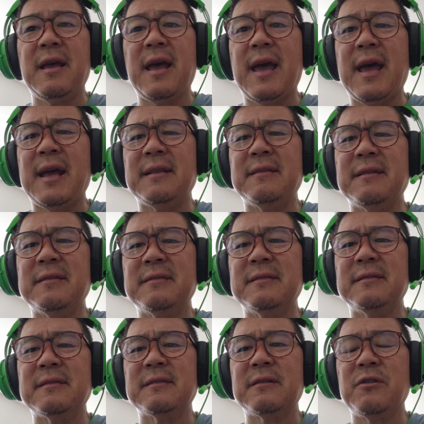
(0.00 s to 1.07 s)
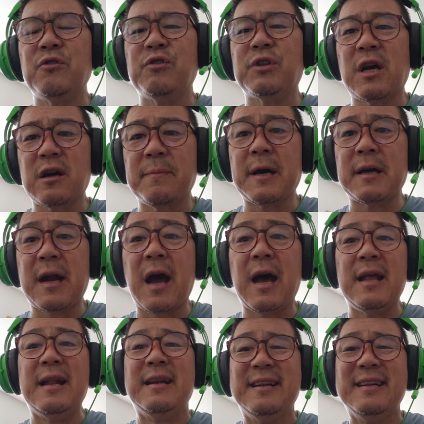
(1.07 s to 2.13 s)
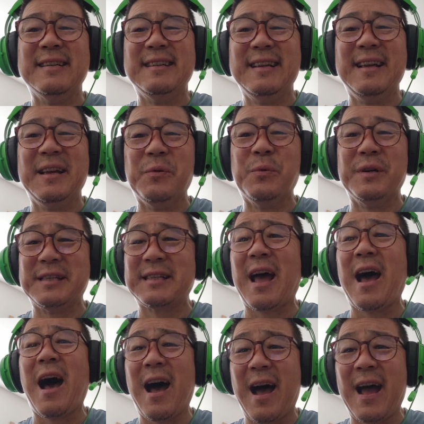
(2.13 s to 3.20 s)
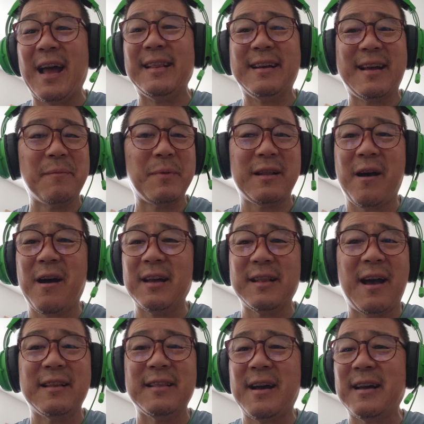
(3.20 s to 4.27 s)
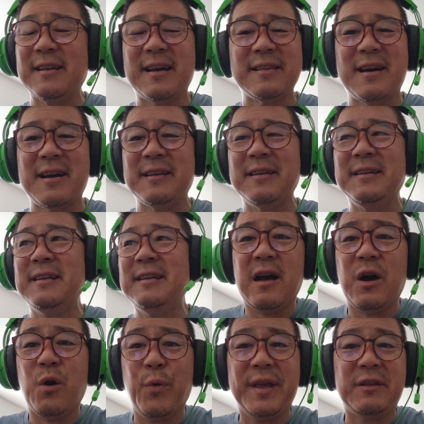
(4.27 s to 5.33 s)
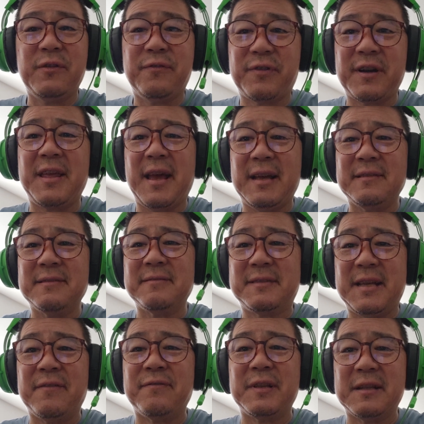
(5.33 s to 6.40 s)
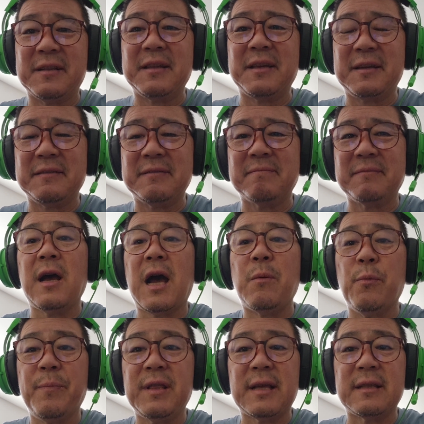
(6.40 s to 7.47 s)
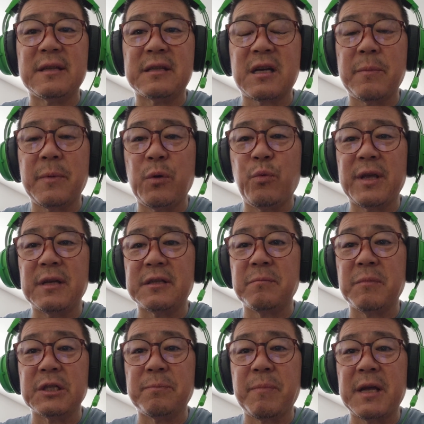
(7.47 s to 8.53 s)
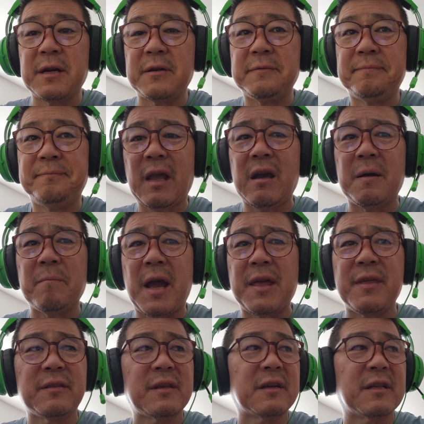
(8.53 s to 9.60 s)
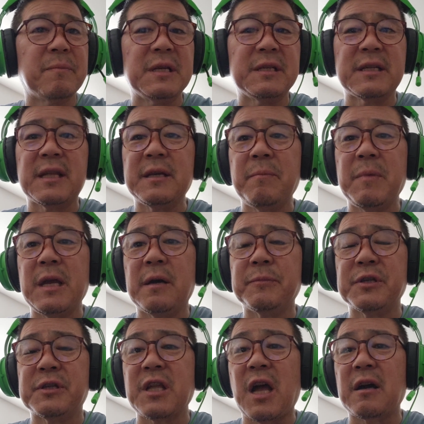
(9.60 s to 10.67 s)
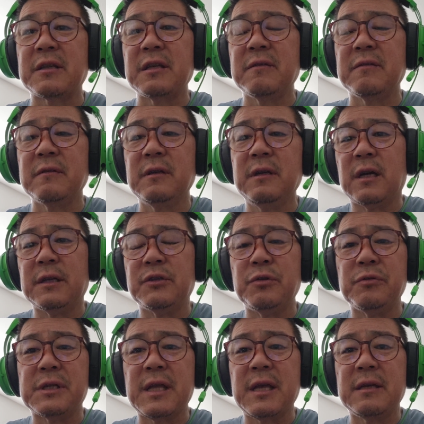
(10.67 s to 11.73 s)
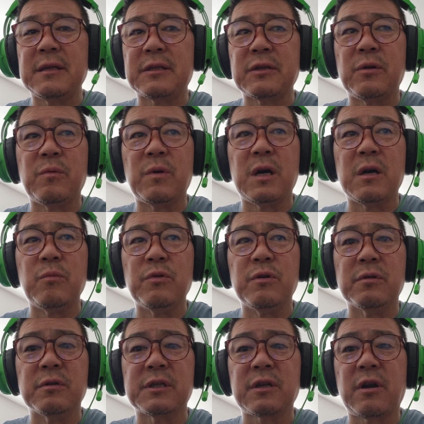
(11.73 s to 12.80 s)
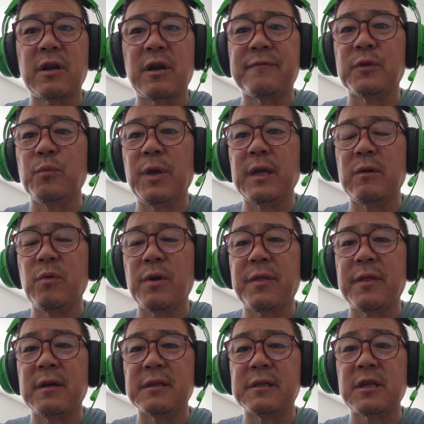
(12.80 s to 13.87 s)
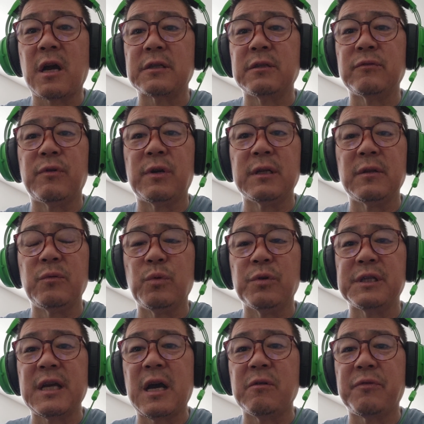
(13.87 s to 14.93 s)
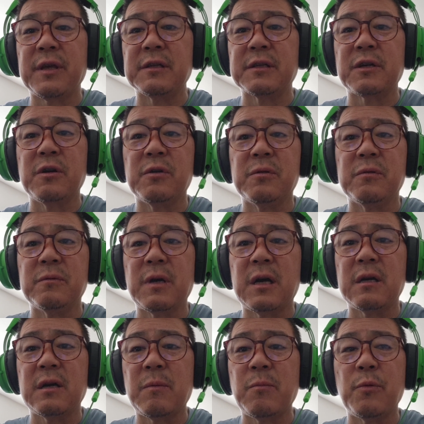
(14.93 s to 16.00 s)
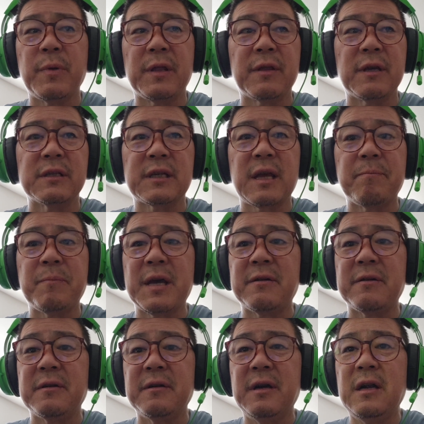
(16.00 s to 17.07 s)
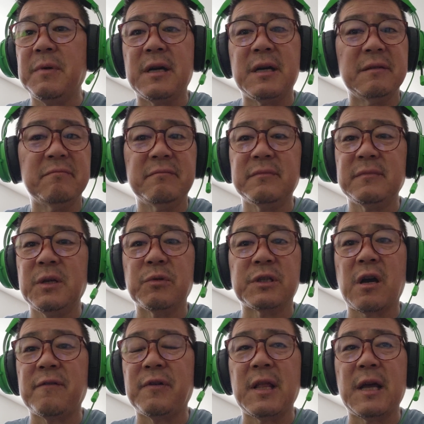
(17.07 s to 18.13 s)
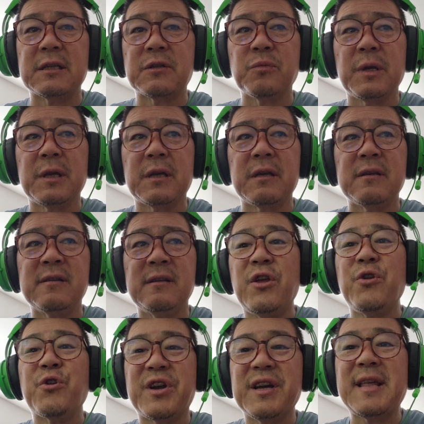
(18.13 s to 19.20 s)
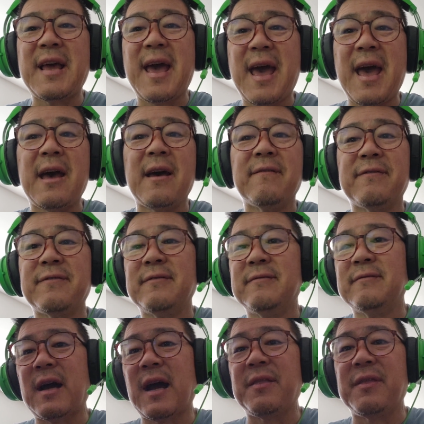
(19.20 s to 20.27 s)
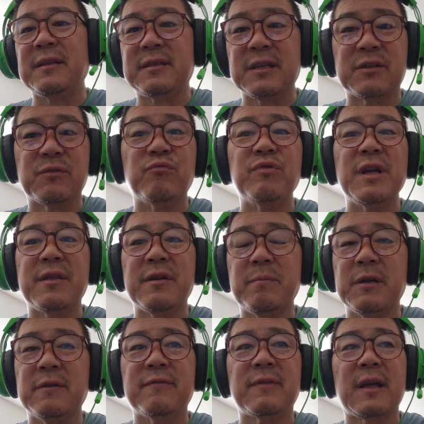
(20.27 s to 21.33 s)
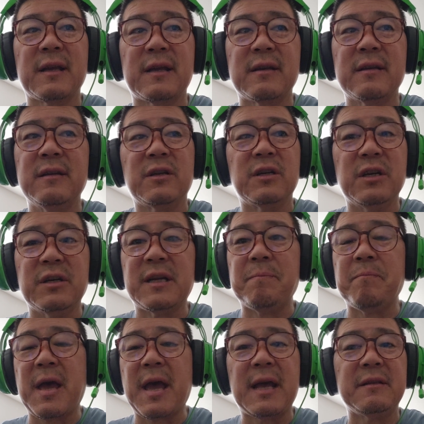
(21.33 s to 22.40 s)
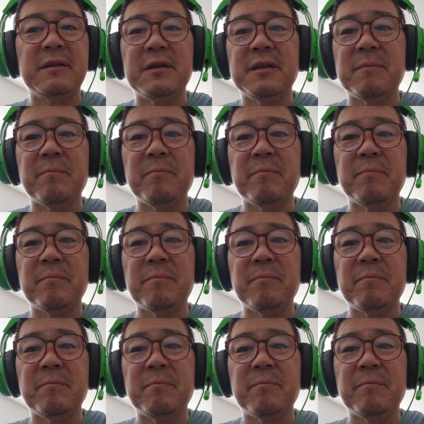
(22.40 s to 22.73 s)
and you talk about hot. It was hot. Hot. A week to forget, definitely. I'm hoping that this coming week is much better. I think they're going to be sending me up to Stockton on Tuesday. So we'll start off the week with a Stockton run, and we'll see how things go. I'm hoping things get better, but it was awful last week. You're going to have, I think, this rhythm of like good and bad,